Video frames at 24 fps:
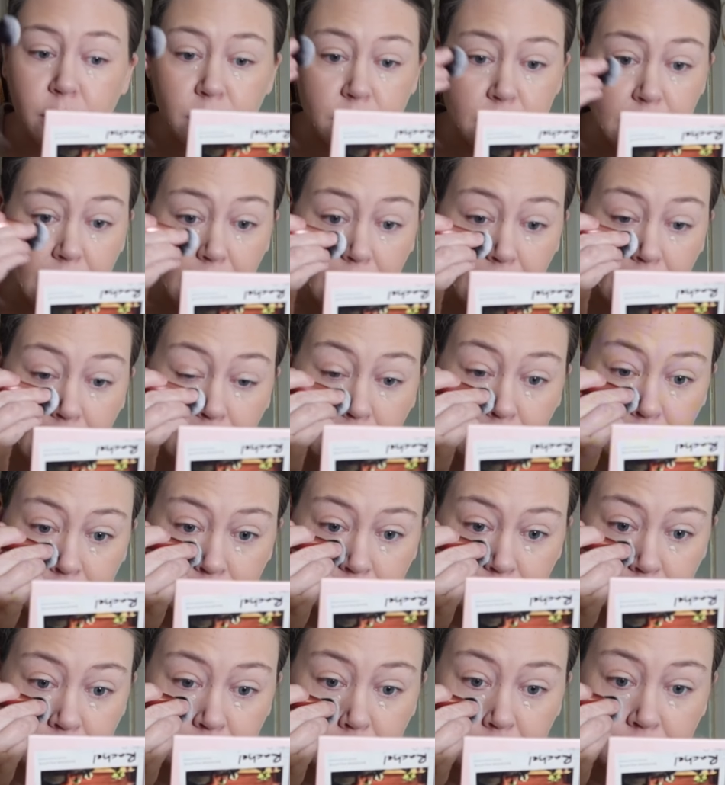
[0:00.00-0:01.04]
to add
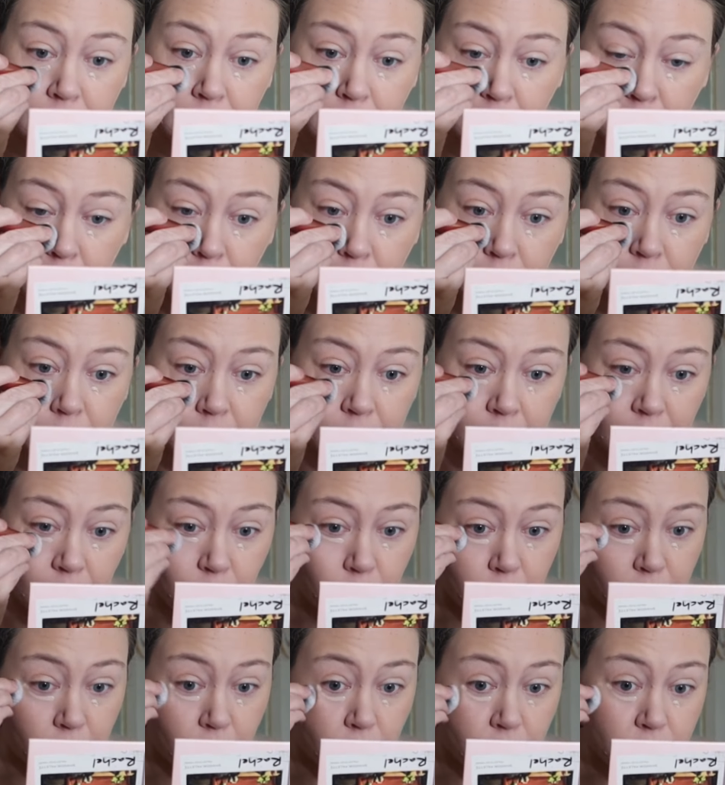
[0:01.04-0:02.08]
in like
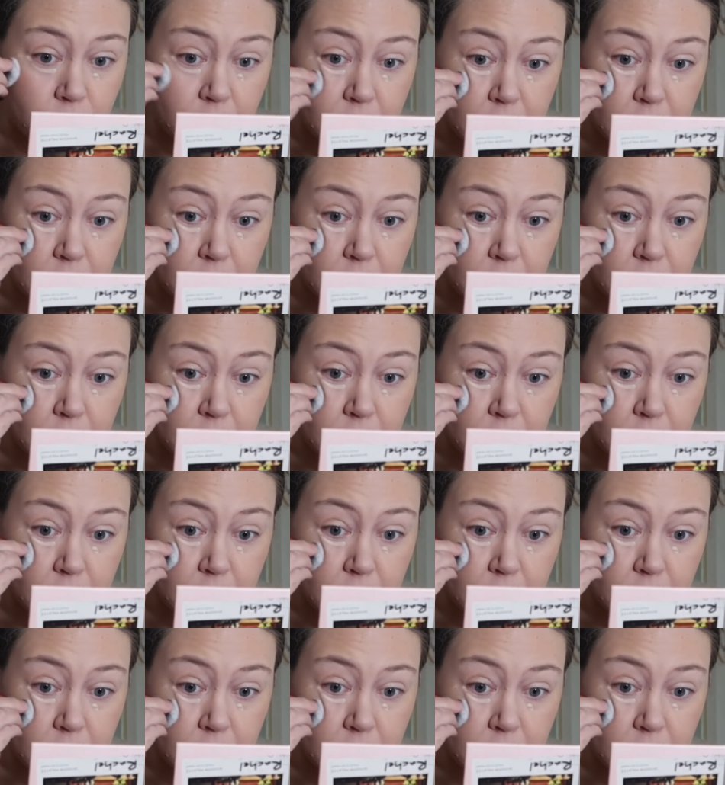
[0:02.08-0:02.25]
one of your